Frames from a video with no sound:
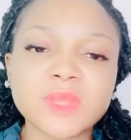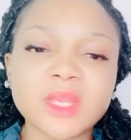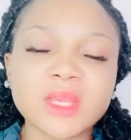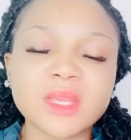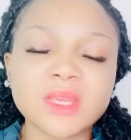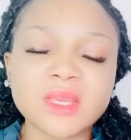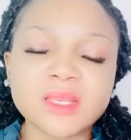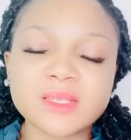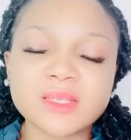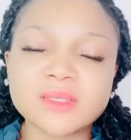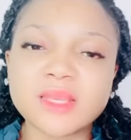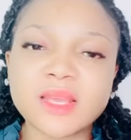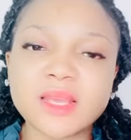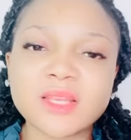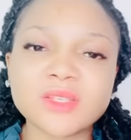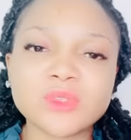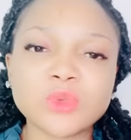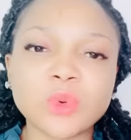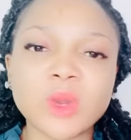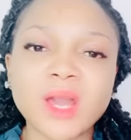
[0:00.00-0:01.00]
He
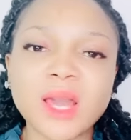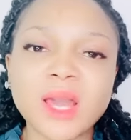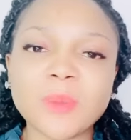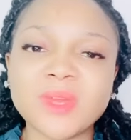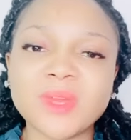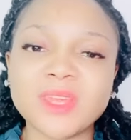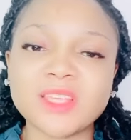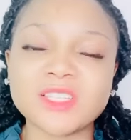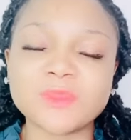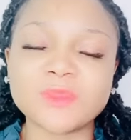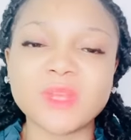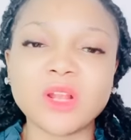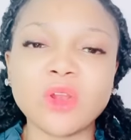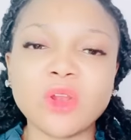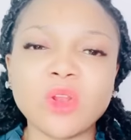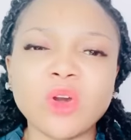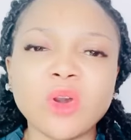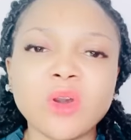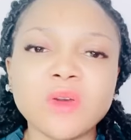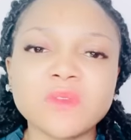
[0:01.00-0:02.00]
says you are His
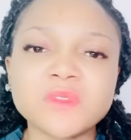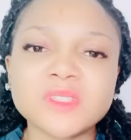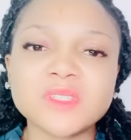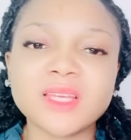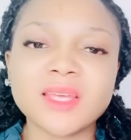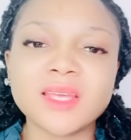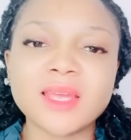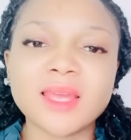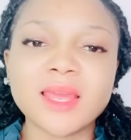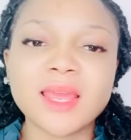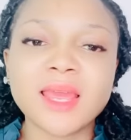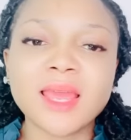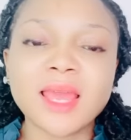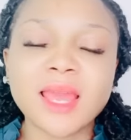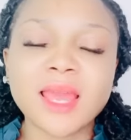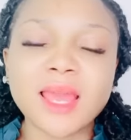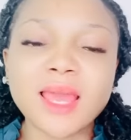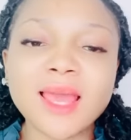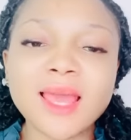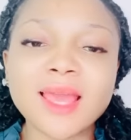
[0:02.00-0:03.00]
beloved.
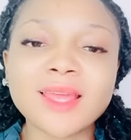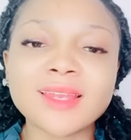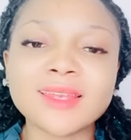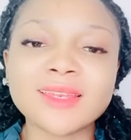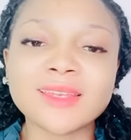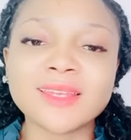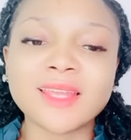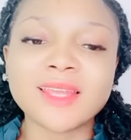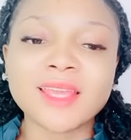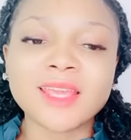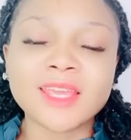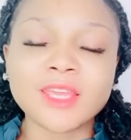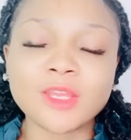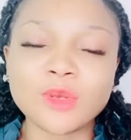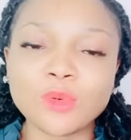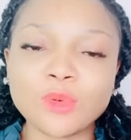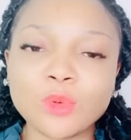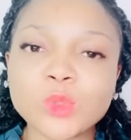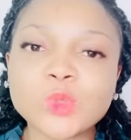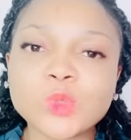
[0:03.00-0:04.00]
And He
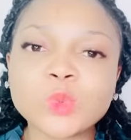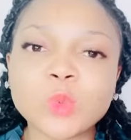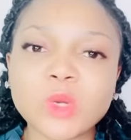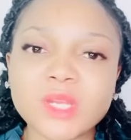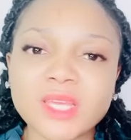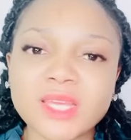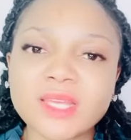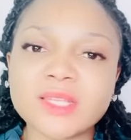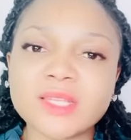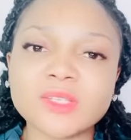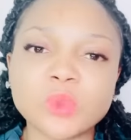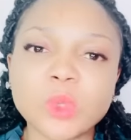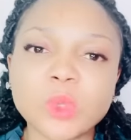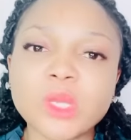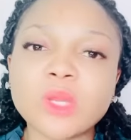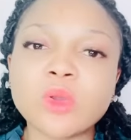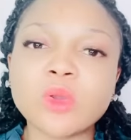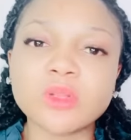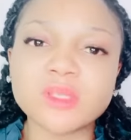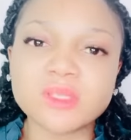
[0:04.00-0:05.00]
knows what He is
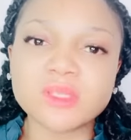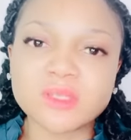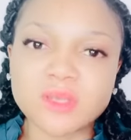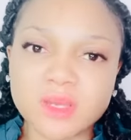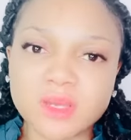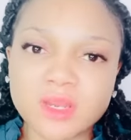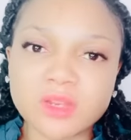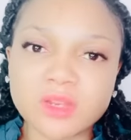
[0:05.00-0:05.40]
doing concerning